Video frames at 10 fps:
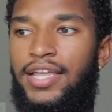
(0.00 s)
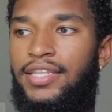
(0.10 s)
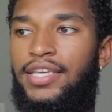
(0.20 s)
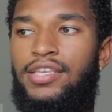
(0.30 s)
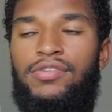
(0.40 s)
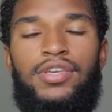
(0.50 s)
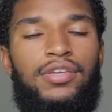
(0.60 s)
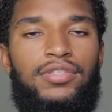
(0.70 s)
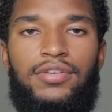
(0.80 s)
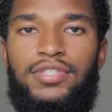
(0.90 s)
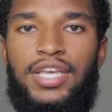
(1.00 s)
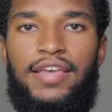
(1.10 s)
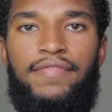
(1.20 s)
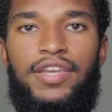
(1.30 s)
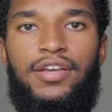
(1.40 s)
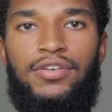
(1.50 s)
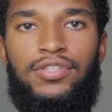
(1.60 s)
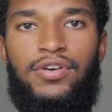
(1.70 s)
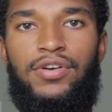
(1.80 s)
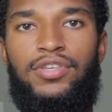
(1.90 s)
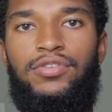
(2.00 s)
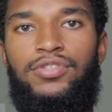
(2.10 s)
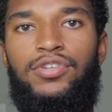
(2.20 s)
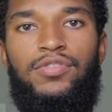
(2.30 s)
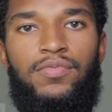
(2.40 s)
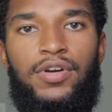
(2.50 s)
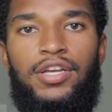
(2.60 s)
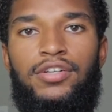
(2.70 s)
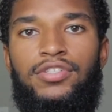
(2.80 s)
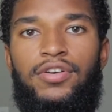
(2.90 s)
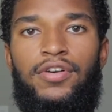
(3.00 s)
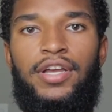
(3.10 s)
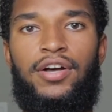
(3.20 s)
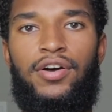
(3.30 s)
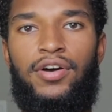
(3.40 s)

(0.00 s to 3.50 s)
and then you can use those same videos on YouTube Reels or